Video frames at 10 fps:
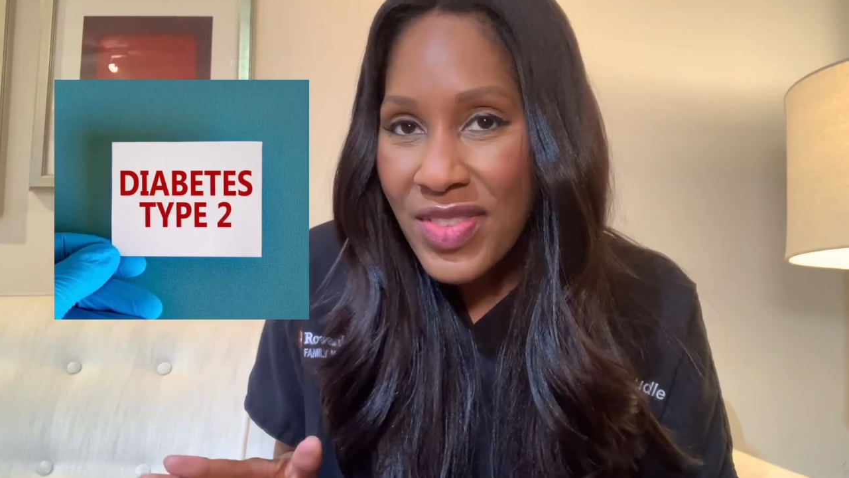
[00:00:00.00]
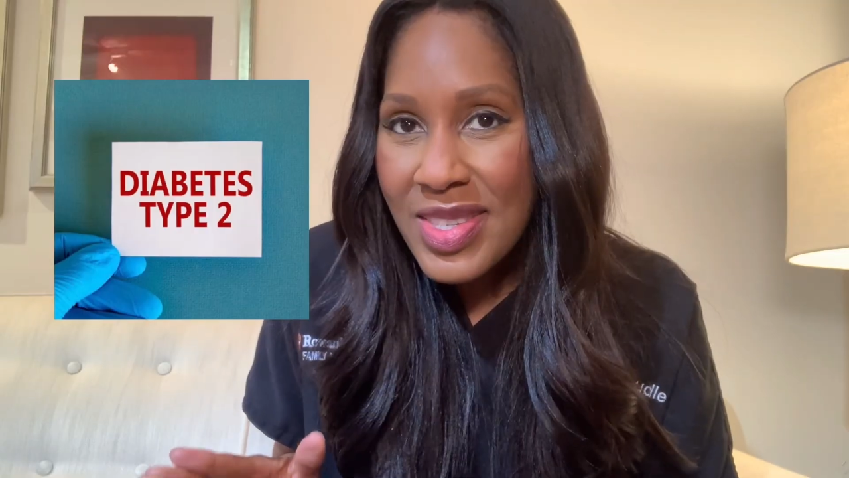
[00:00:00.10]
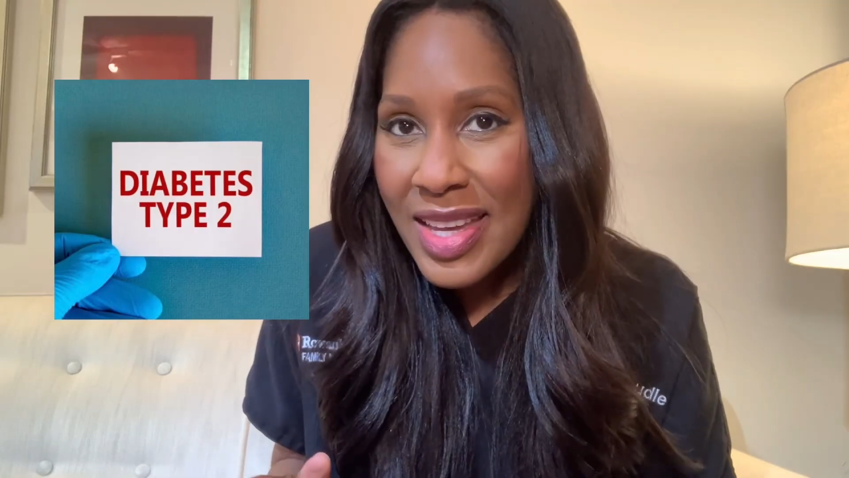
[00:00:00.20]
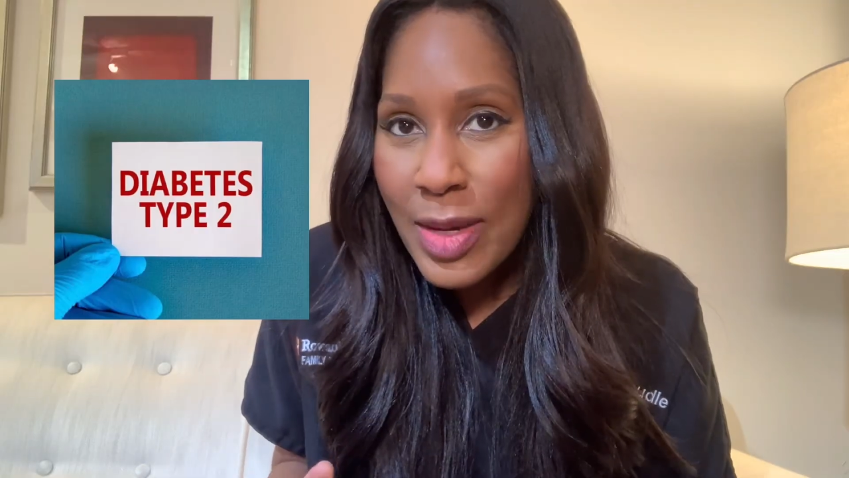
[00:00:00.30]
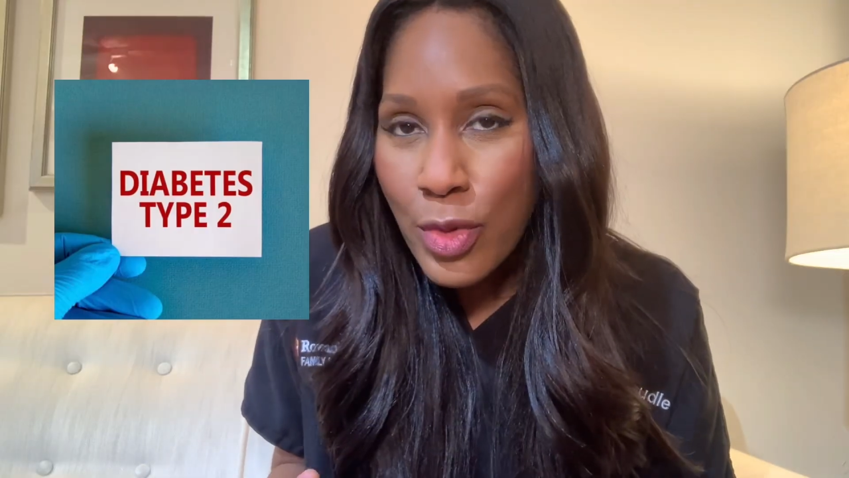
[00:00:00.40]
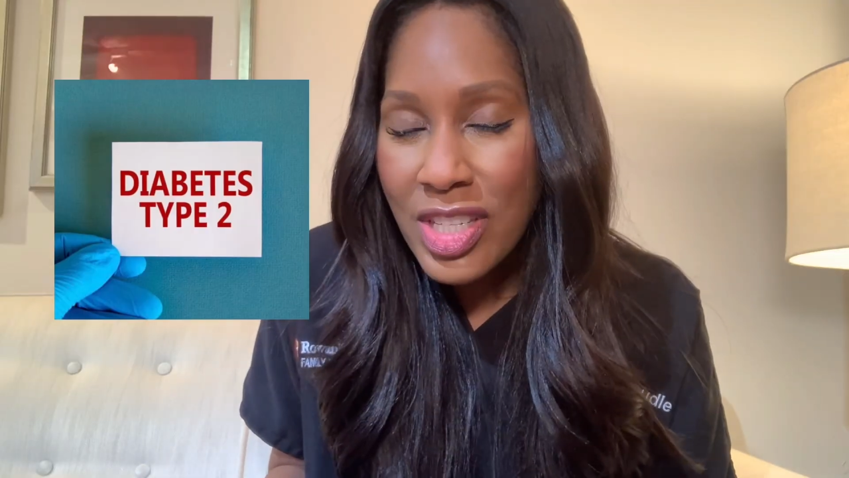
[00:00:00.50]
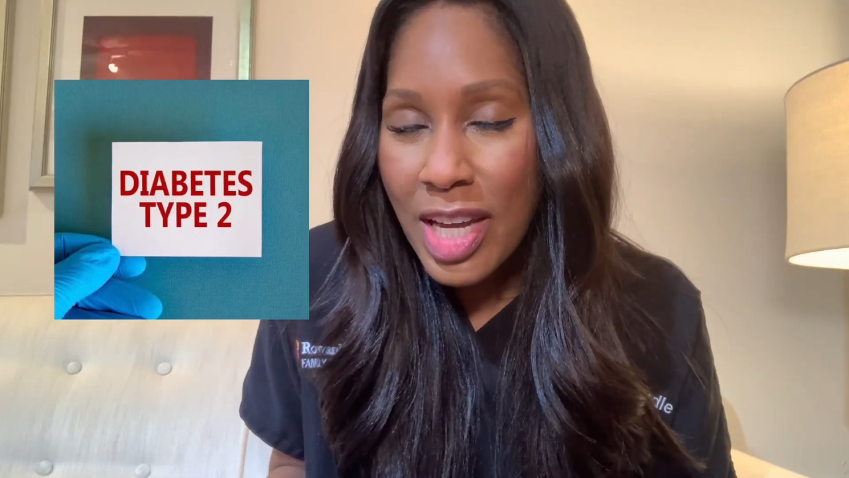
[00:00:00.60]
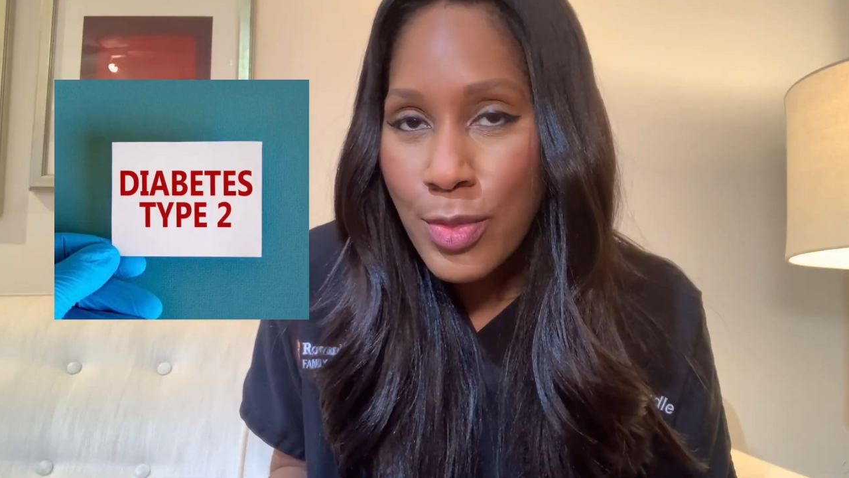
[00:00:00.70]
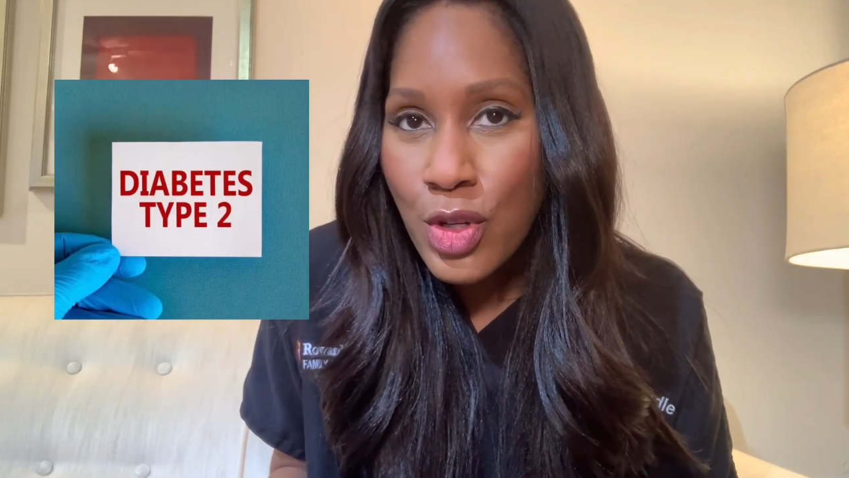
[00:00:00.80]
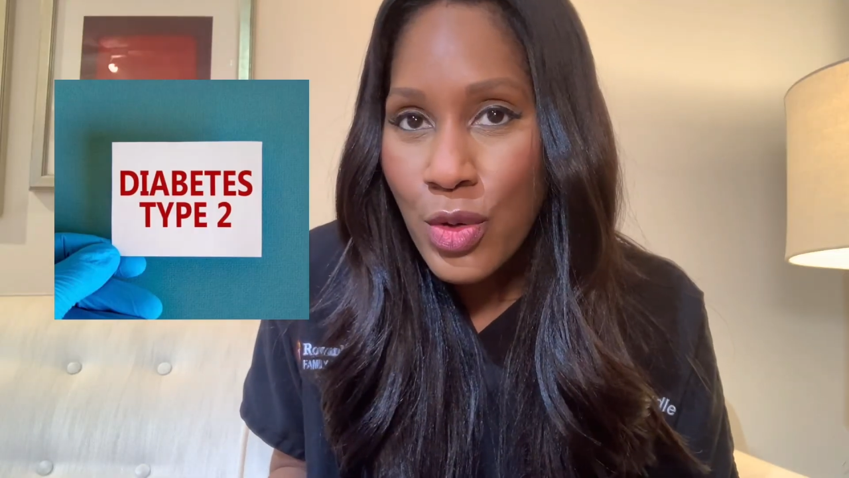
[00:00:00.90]
the same with
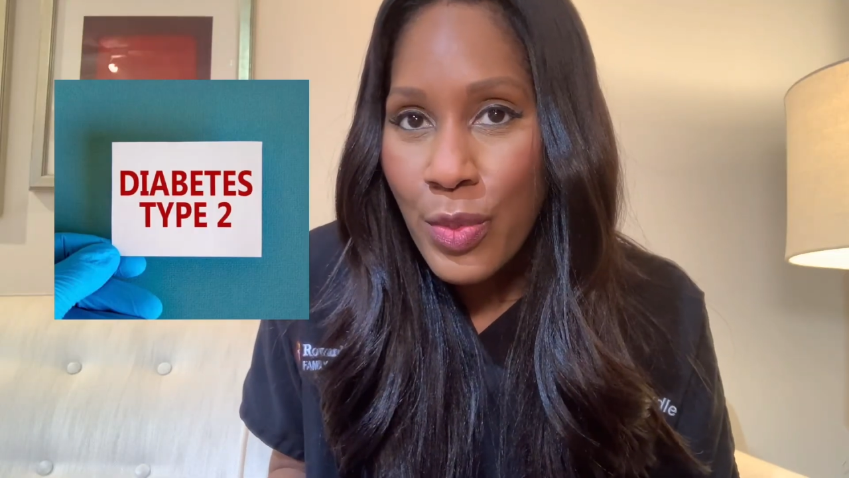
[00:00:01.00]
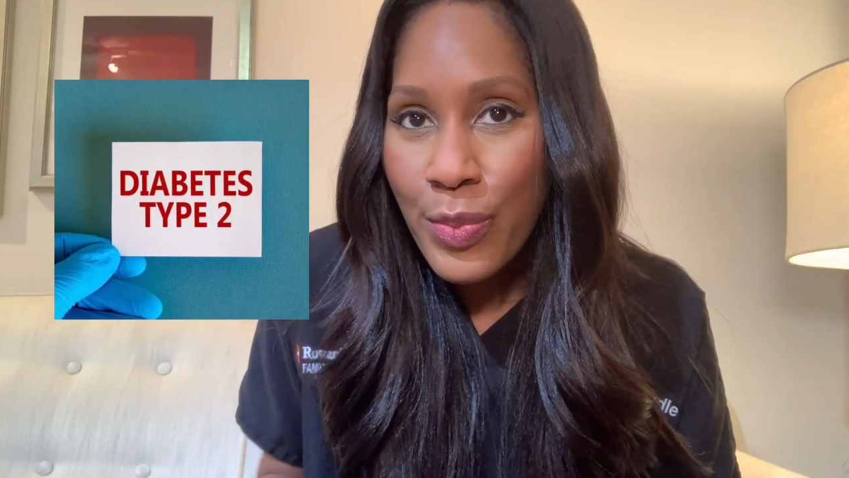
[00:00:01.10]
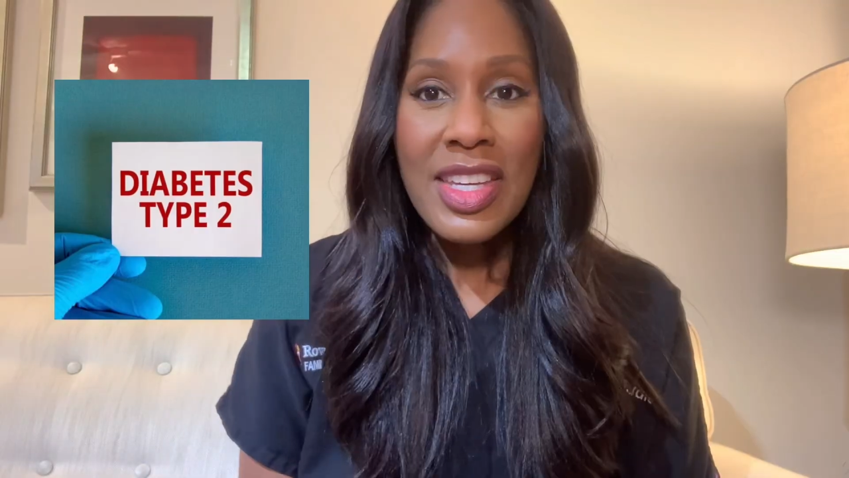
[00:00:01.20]
type 2.